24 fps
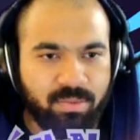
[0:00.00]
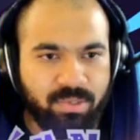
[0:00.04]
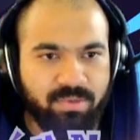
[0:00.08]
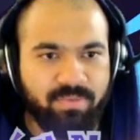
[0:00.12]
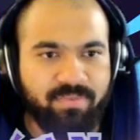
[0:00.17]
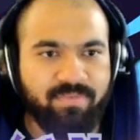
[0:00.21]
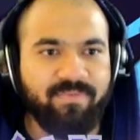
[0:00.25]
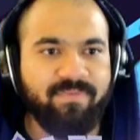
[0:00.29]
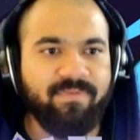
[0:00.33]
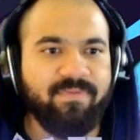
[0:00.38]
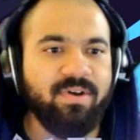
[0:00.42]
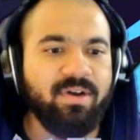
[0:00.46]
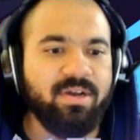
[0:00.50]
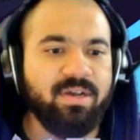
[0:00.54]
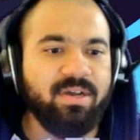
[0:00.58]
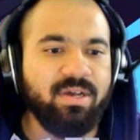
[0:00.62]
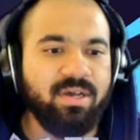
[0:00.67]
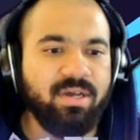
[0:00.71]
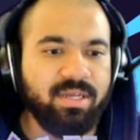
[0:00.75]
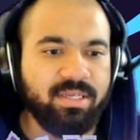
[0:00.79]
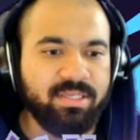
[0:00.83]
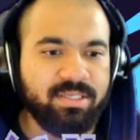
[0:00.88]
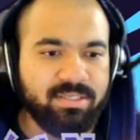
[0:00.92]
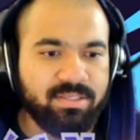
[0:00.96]
Well,
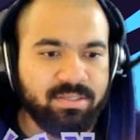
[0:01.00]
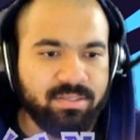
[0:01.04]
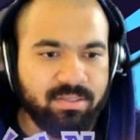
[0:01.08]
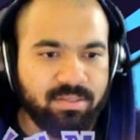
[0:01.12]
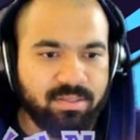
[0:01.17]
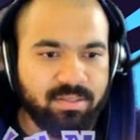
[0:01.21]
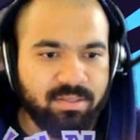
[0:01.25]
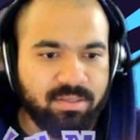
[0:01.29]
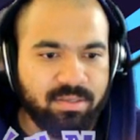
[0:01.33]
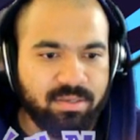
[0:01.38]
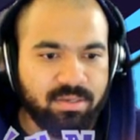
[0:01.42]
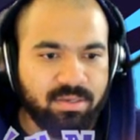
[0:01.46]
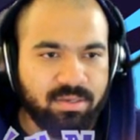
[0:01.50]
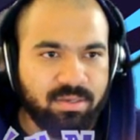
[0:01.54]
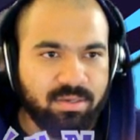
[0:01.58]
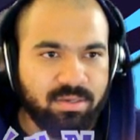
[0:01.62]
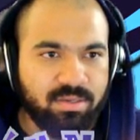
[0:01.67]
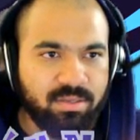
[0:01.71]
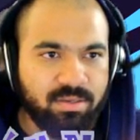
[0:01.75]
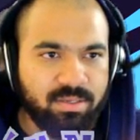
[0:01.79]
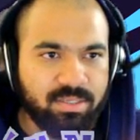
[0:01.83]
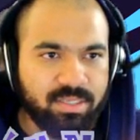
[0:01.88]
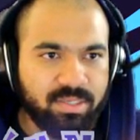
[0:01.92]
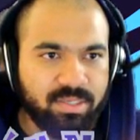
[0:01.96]
fuck us.
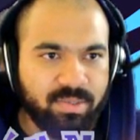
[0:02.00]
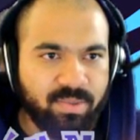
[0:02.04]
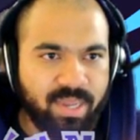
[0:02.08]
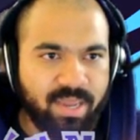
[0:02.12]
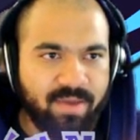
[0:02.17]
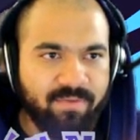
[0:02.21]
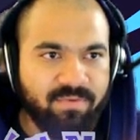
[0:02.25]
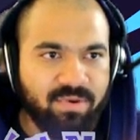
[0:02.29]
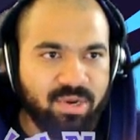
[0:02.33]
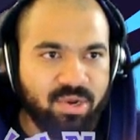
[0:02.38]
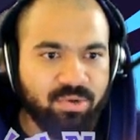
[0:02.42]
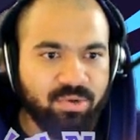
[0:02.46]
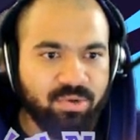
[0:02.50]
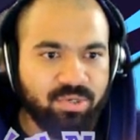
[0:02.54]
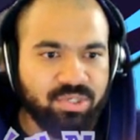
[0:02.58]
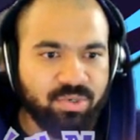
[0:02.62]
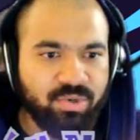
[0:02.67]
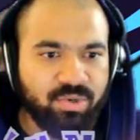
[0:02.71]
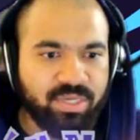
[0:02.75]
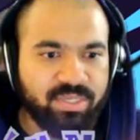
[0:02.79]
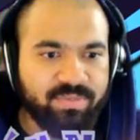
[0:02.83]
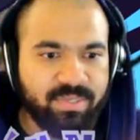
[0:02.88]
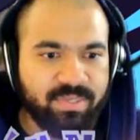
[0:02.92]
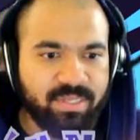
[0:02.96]
So we have no
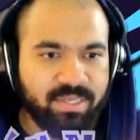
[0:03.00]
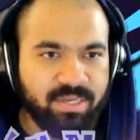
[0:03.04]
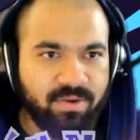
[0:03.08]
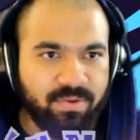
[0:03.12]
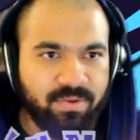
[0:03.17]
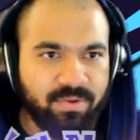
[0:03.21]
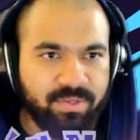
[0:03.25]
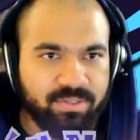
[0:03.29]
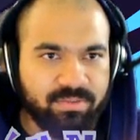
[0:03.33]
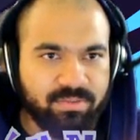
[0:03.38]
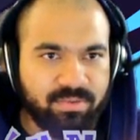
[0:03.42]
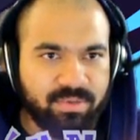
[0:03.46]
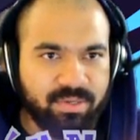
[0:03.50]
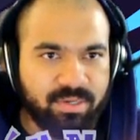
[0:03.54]
choice but to go this